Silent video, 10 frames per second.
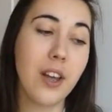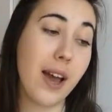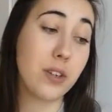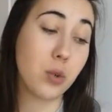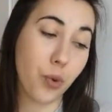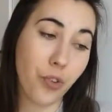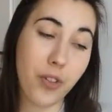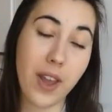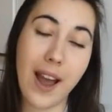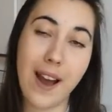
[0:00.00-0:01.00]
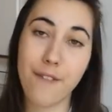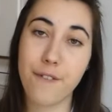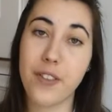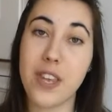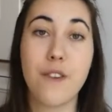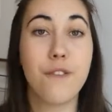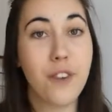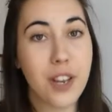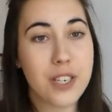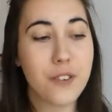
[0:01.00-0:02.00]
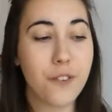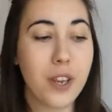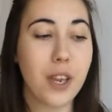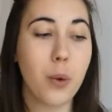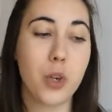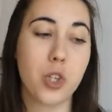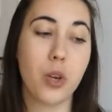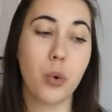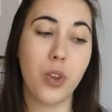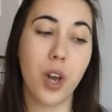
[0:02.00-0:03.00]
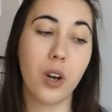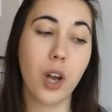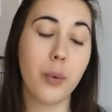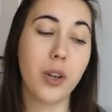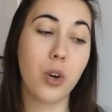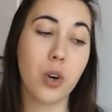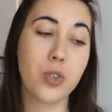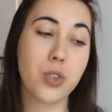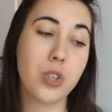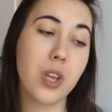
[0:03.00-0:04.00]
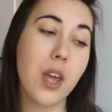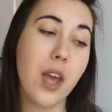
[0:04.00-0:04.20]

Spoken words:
And also they have the fund fee, which they call the ongoing costs,